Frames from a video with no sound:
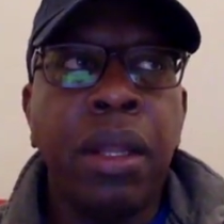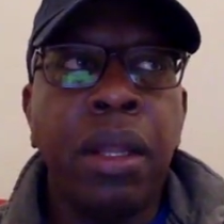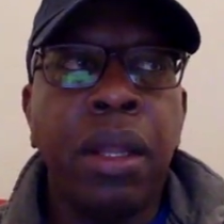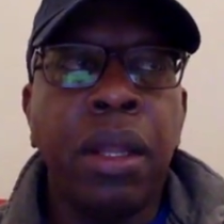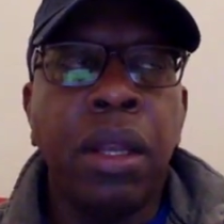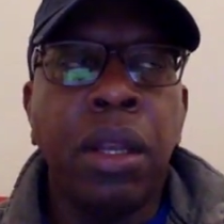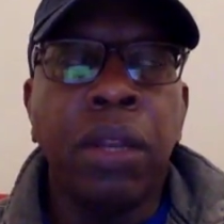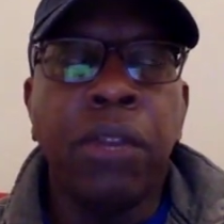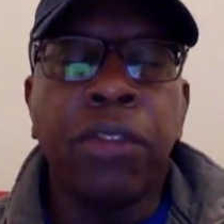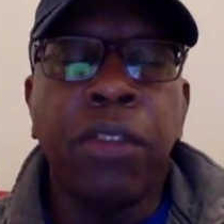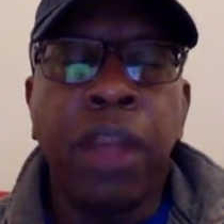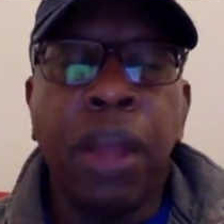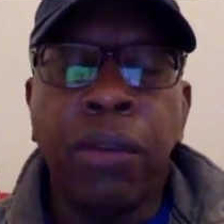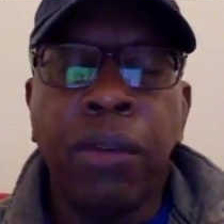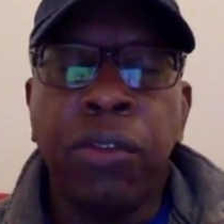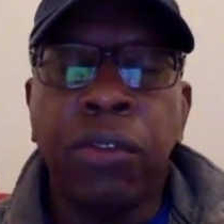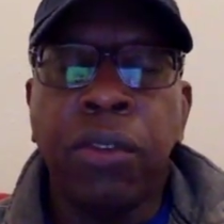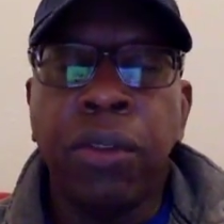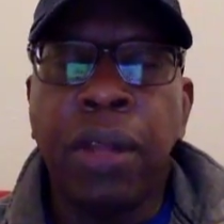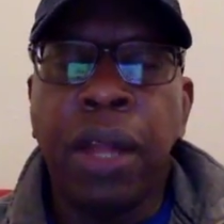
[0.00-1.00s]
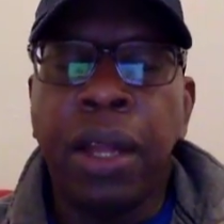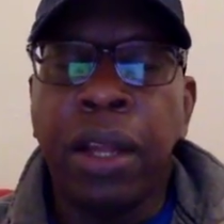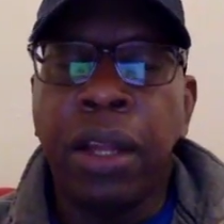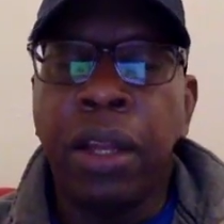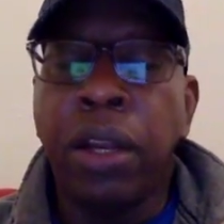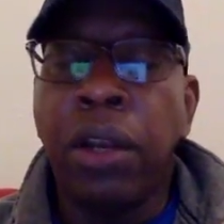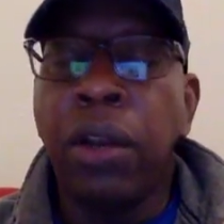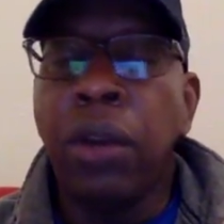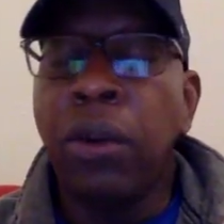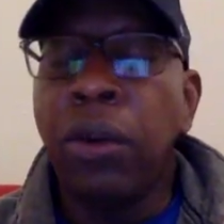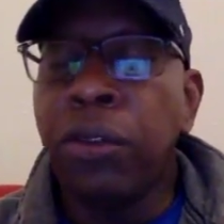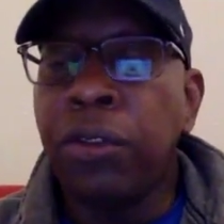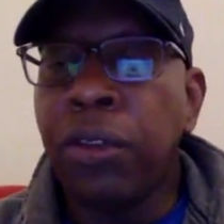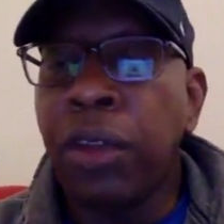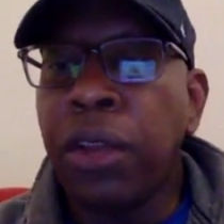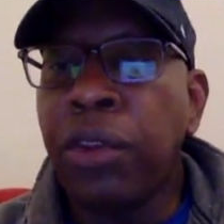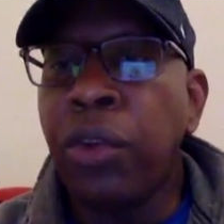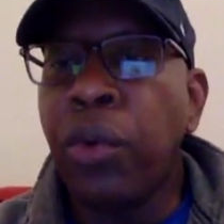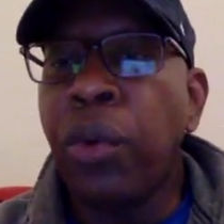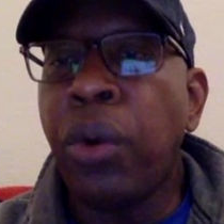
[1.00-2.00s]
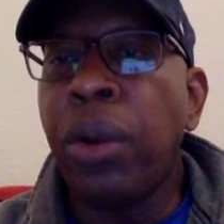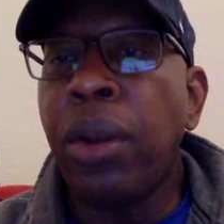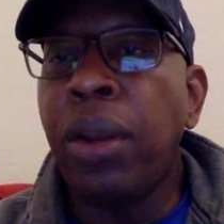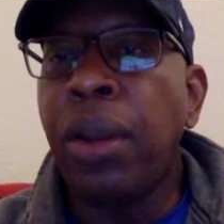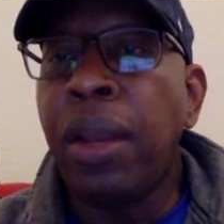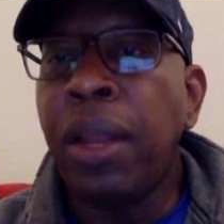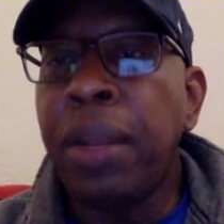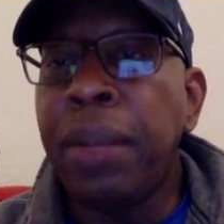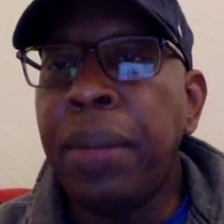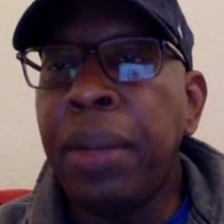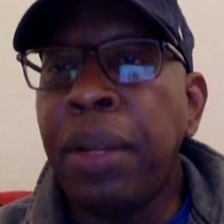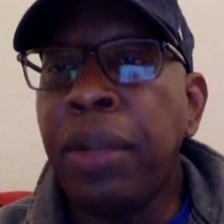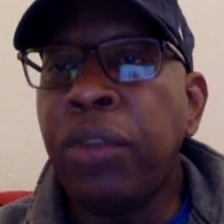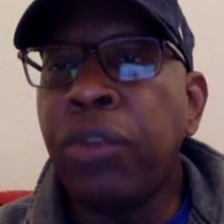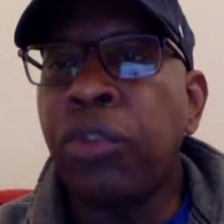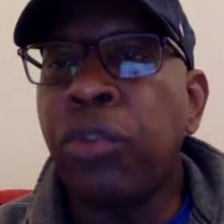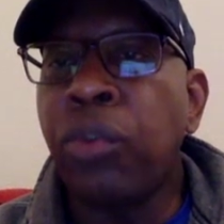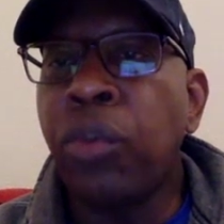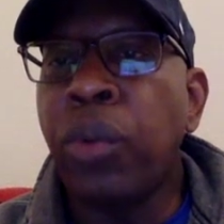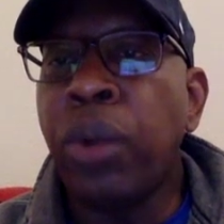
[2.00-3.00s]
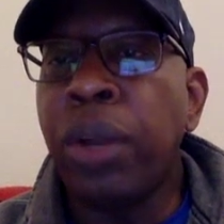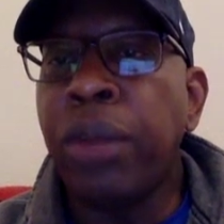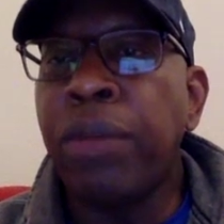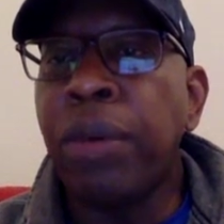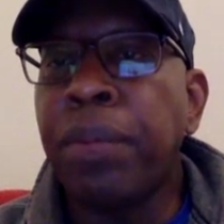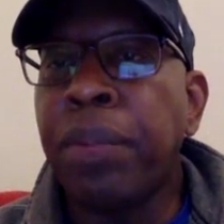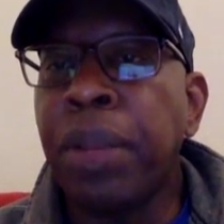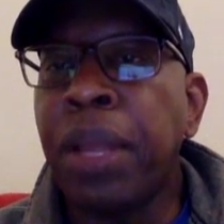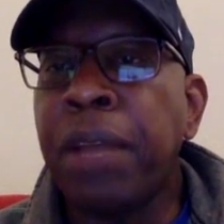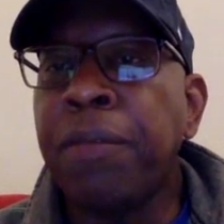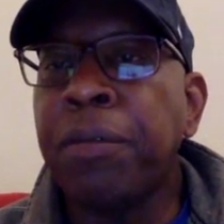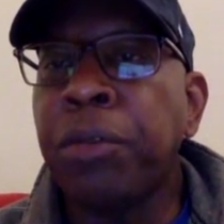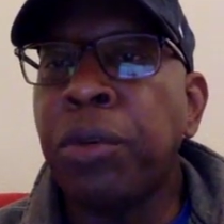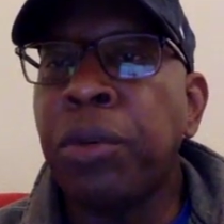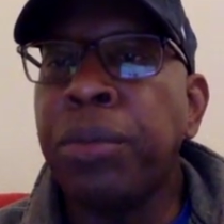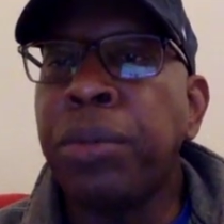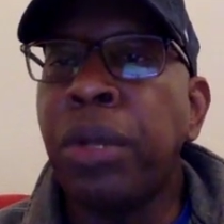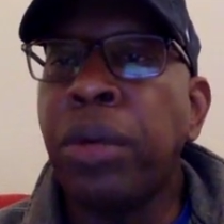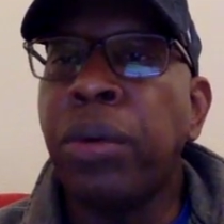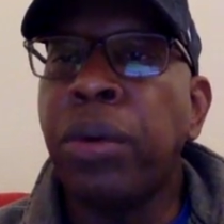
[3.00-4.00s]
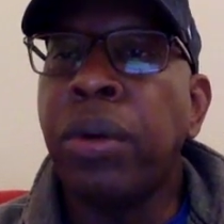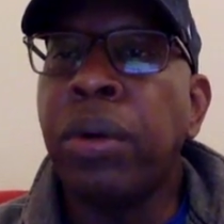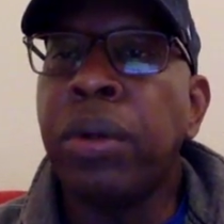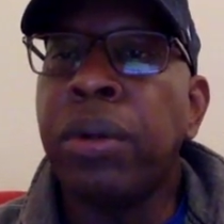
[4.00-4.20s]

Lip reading: It sounds like it looks like you are limited to whatever platform you're on.